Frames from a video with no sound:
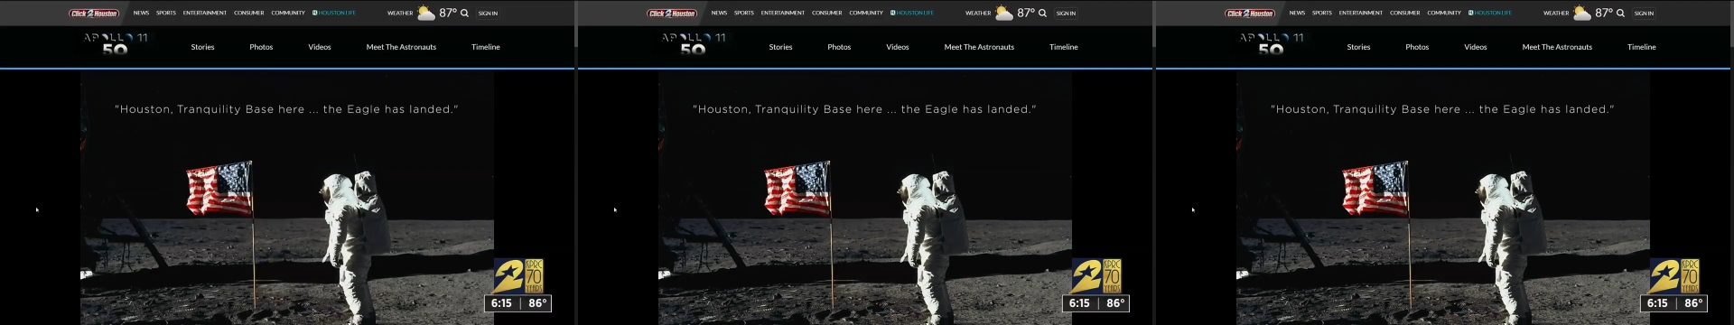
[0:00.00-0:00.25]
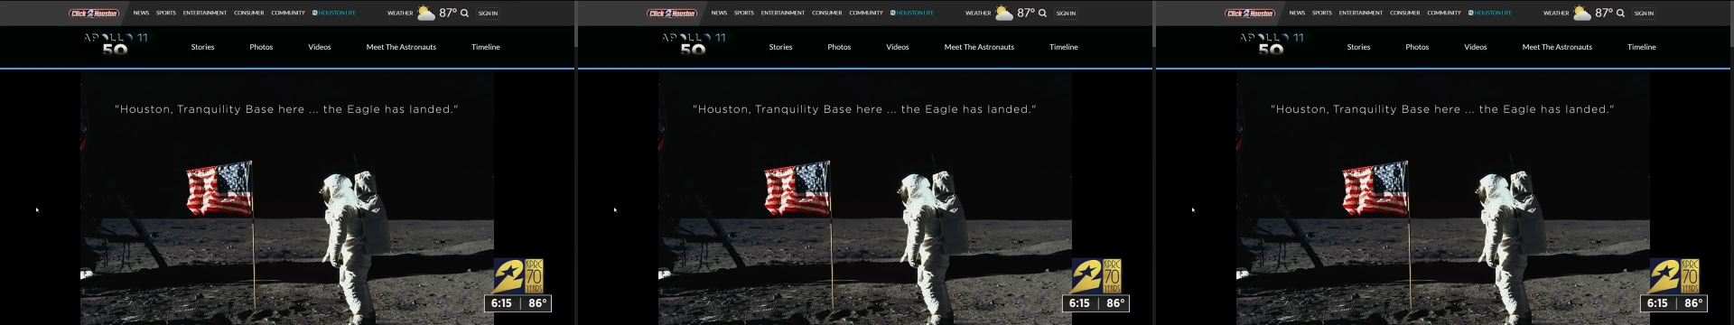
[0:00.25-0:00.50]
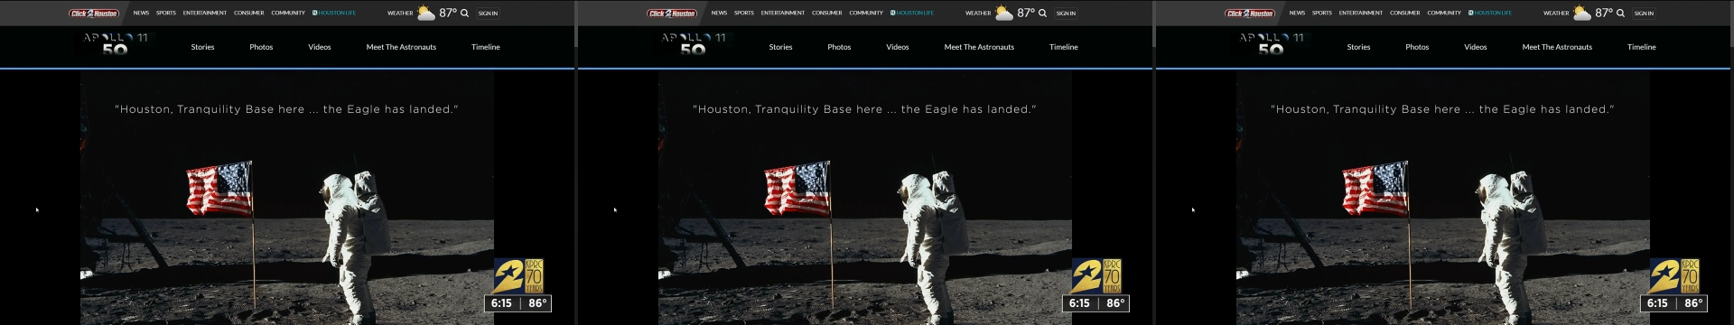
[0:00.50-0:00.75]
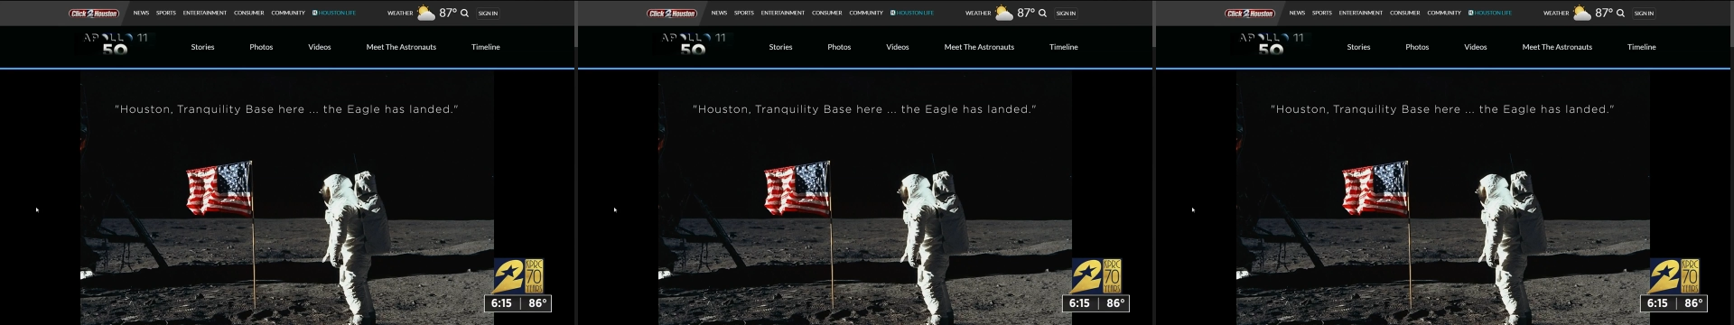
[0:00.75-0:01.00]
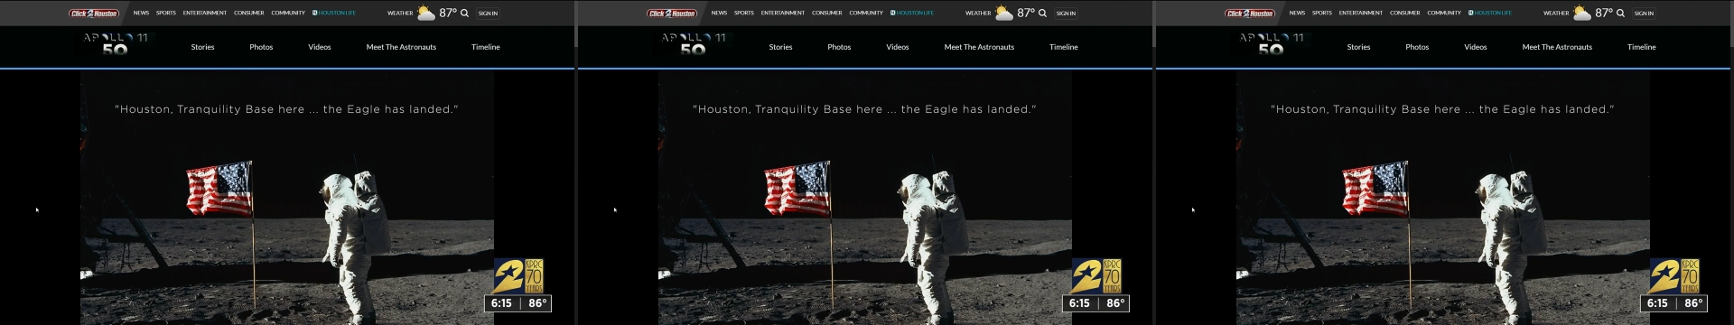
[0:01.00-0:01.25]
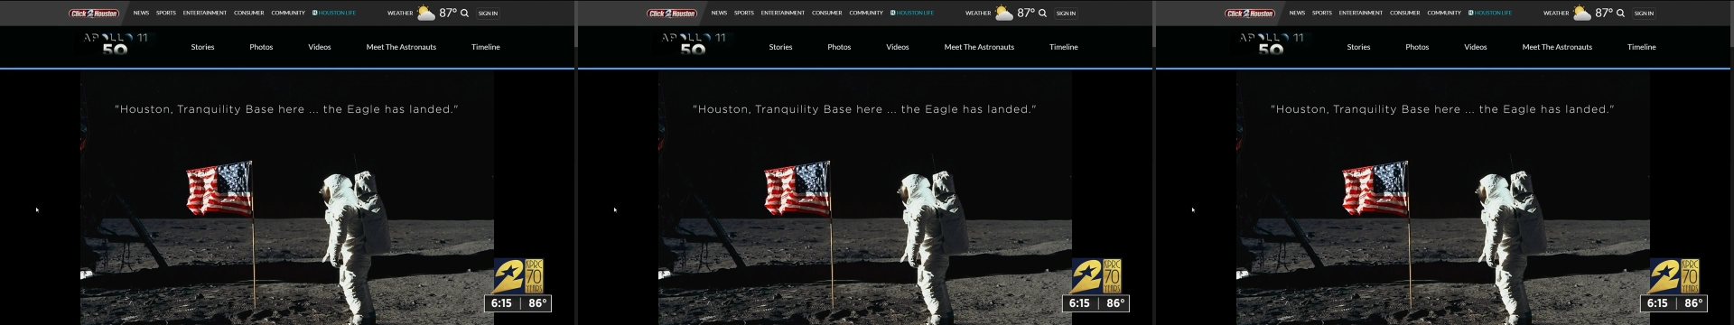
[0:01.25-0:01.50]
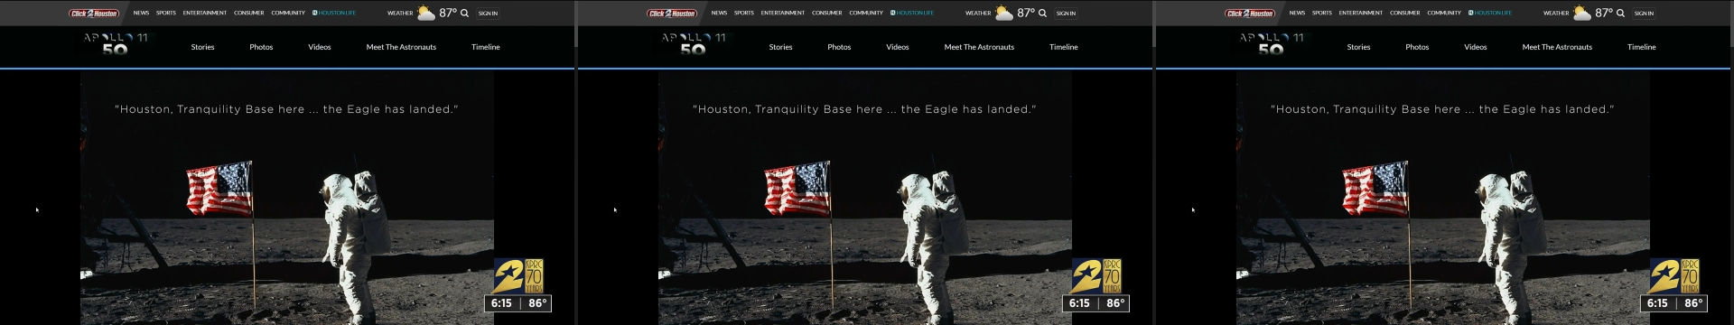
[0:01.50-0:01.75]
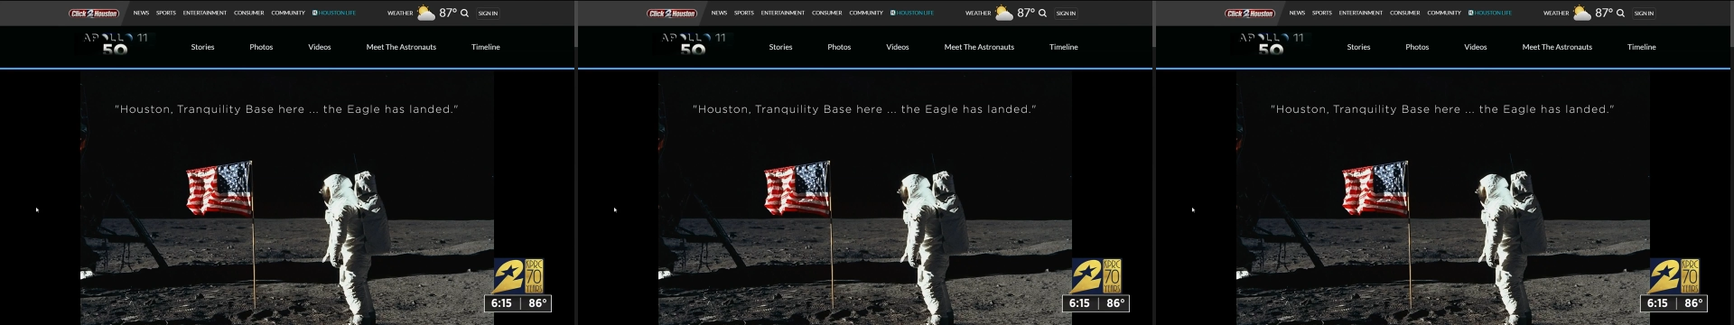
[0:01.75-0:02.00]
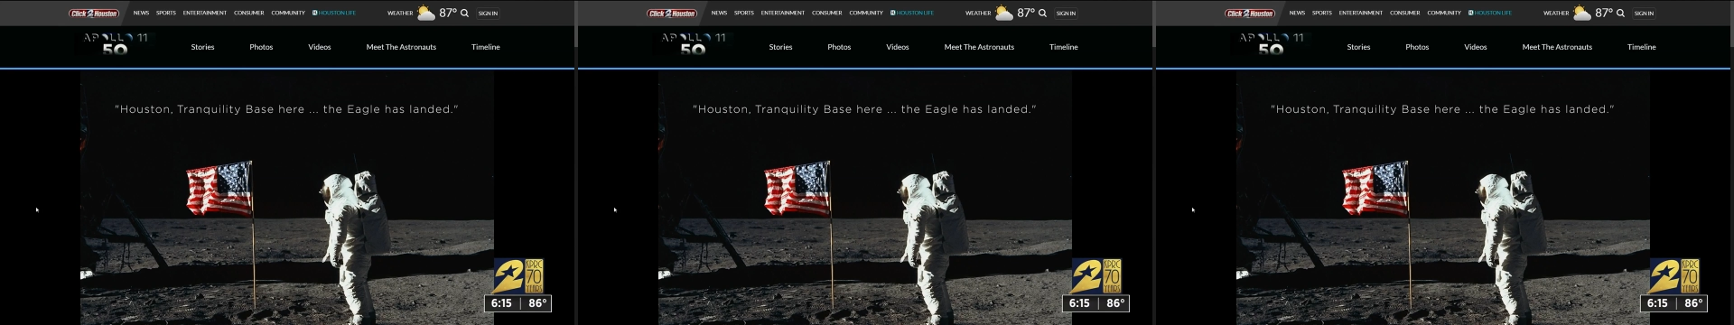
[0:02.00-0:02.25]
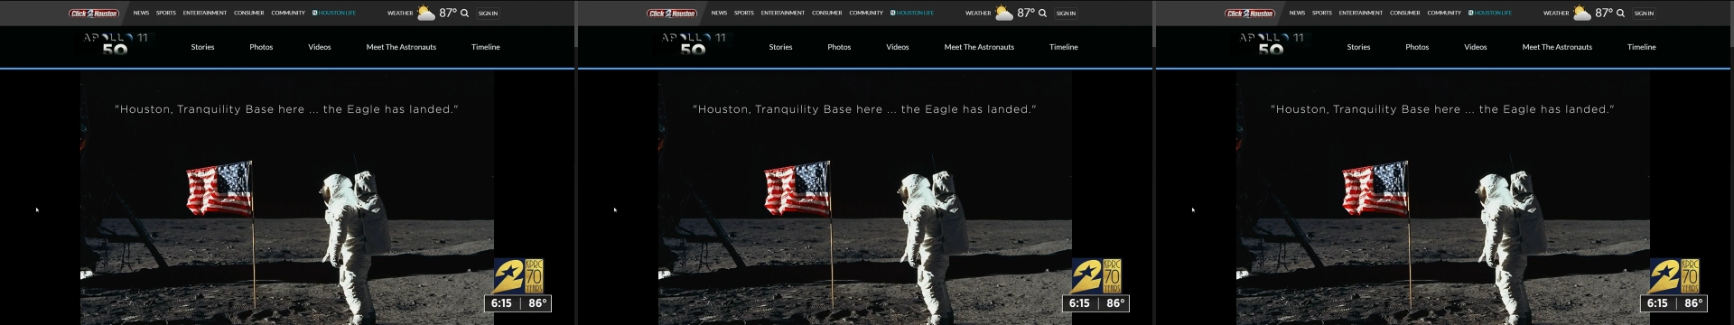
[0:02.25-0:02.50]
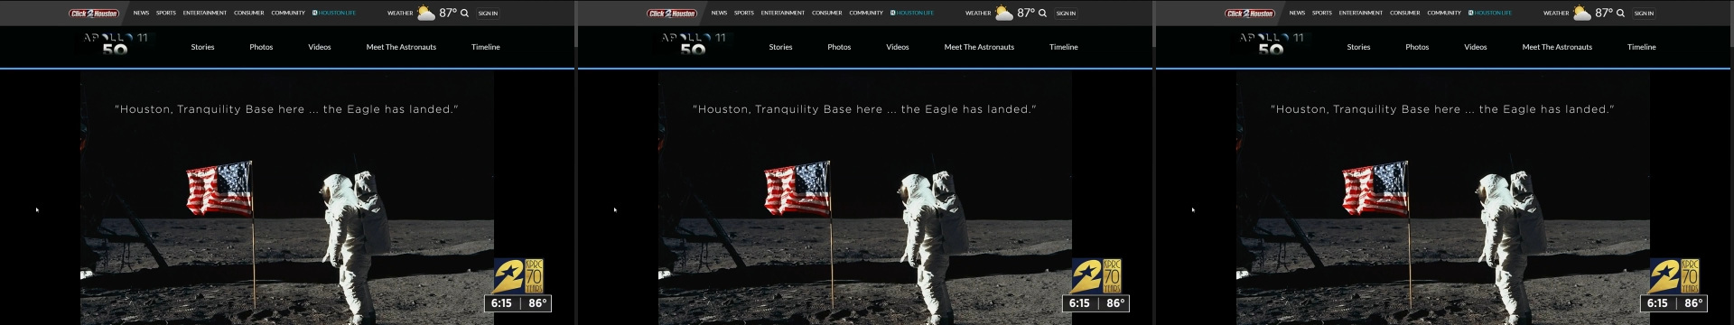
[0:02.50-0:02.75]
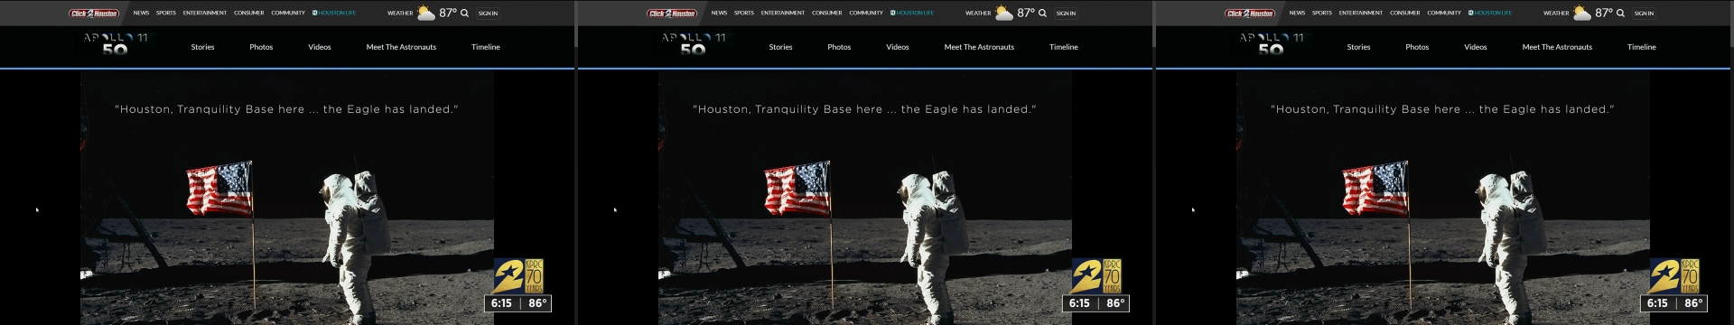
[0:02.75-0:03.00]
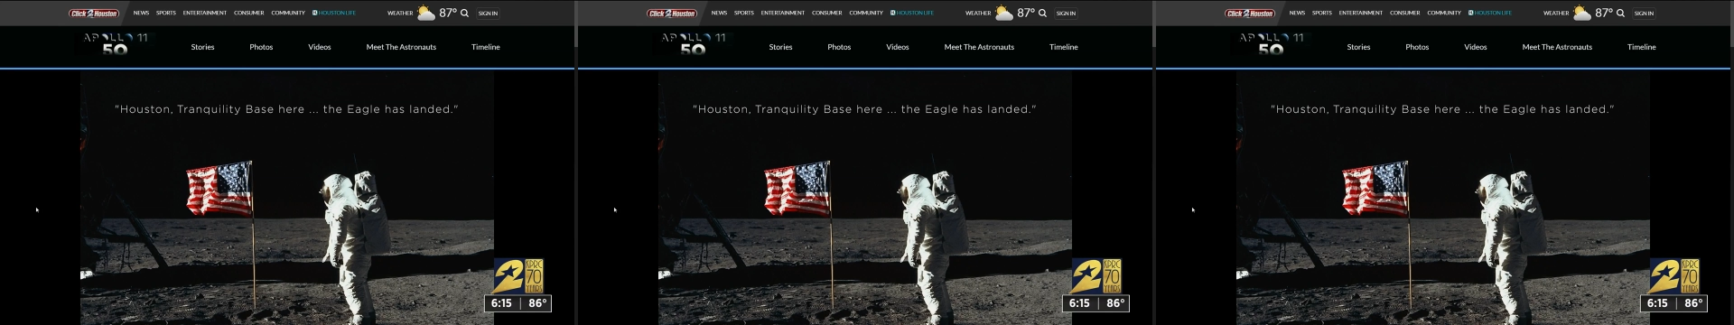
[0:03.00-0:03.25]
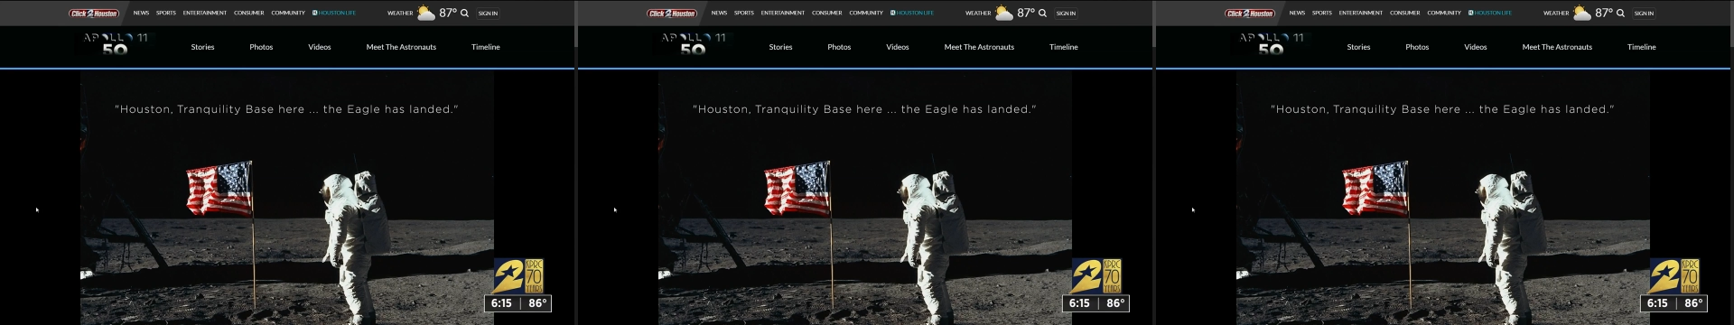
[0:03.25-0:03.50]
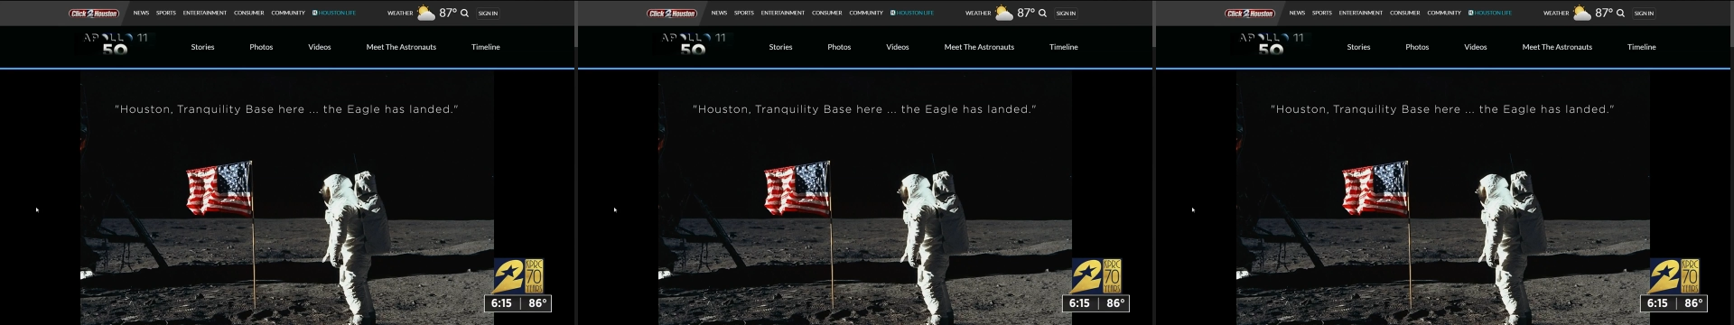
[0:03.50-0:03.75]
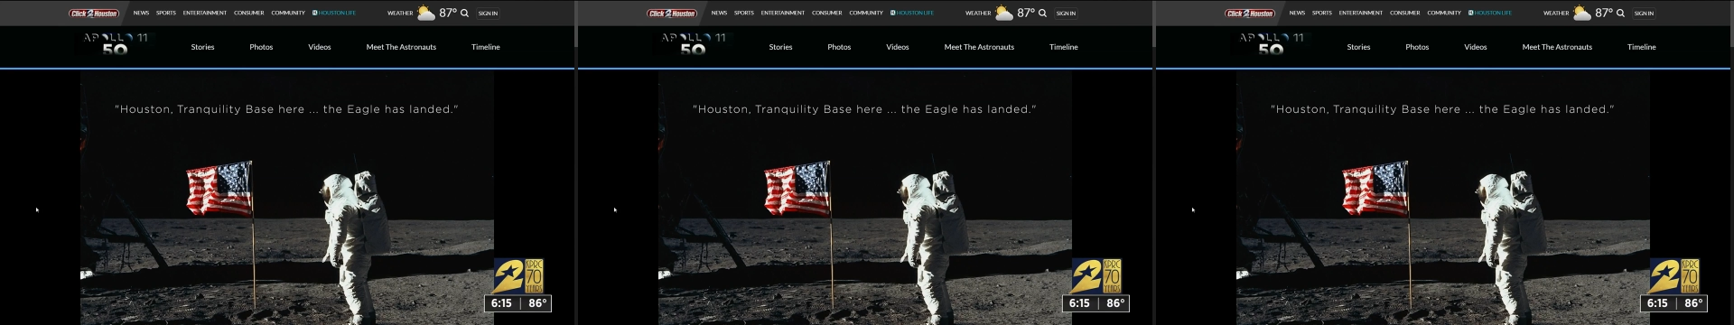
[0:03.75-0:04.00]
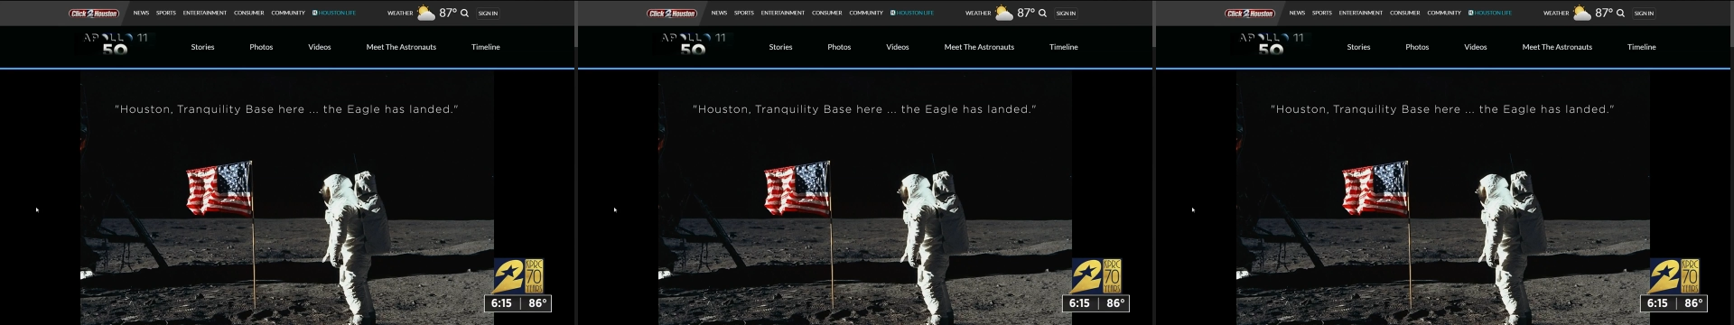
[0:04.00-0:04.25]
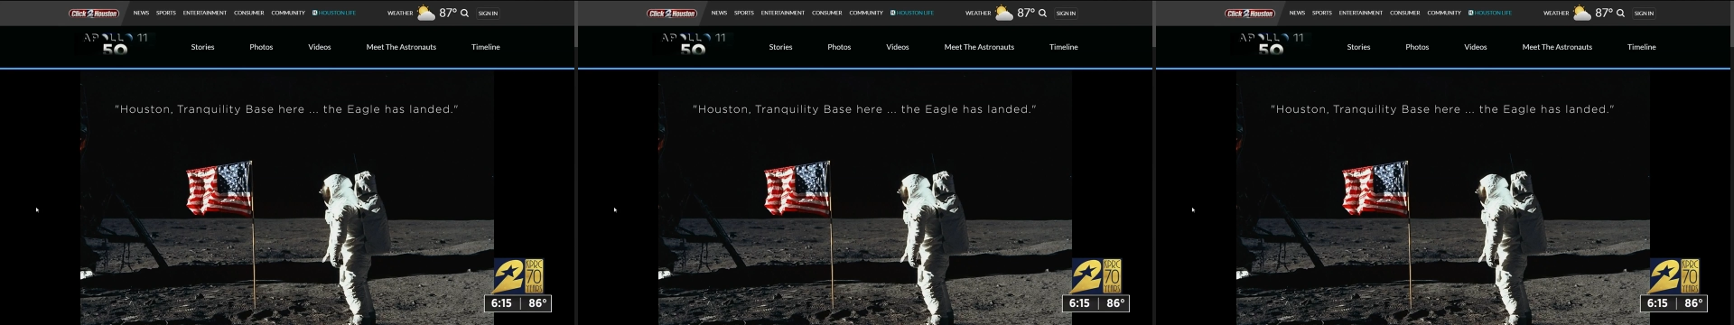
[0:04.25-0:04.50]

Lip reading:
No face is visible, so there are no lips to read.